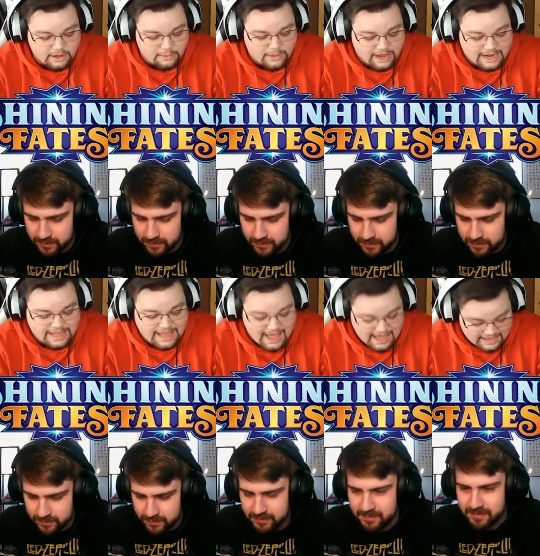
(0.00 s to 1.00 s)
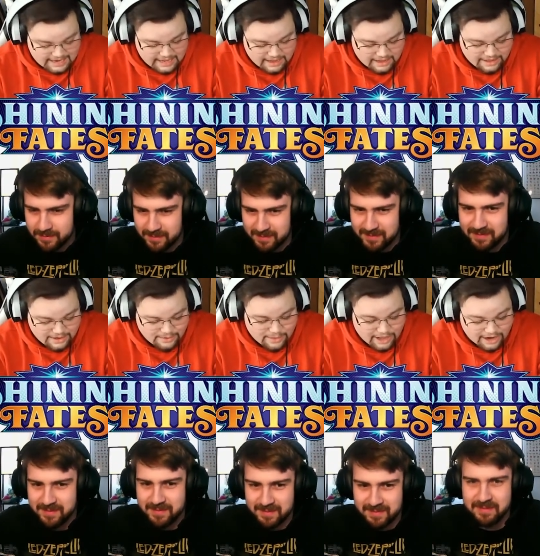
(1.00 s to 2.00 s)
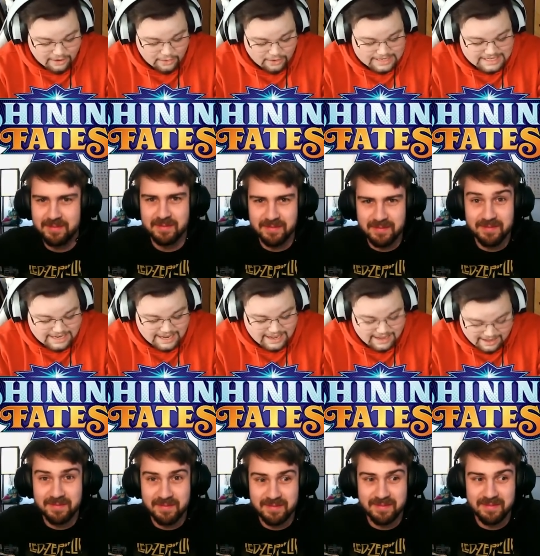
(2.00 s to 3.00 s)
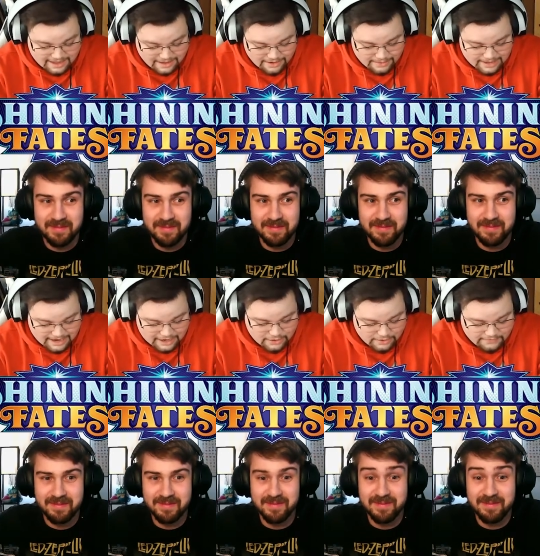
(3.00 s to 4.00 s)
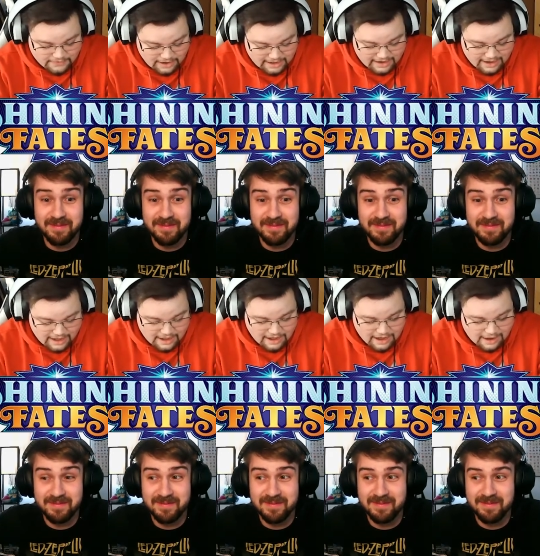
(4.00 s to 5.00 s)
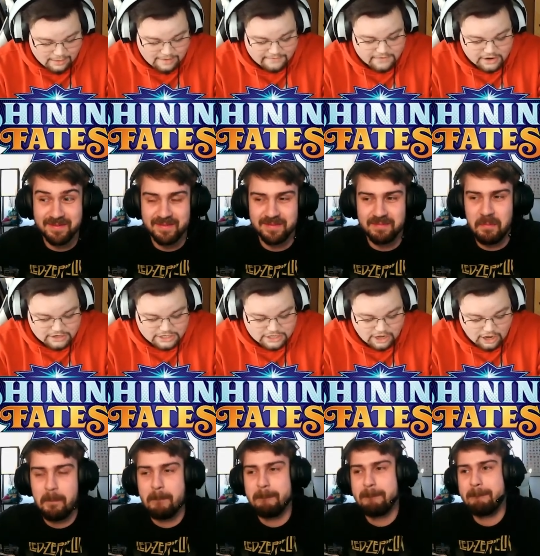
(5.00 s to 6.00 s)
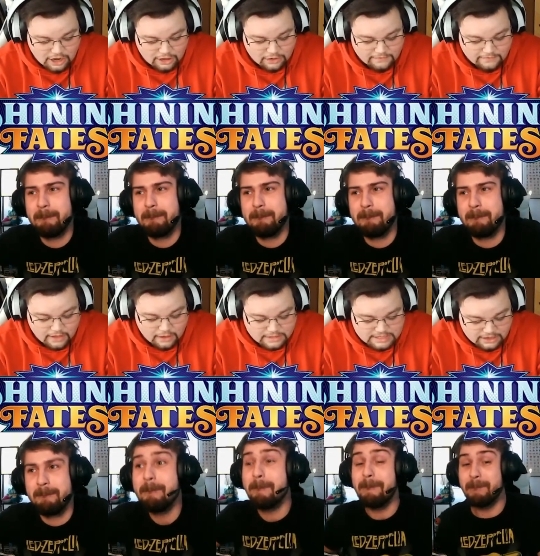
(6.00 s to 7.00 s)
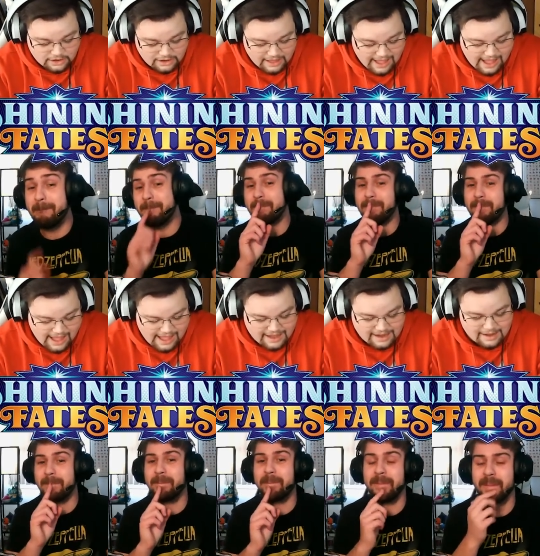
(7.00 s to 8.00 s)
Speaker 1: we got a Cacnea, mm. we got a Horsey, we got a Cufant, a reverse holo Floatzel, and a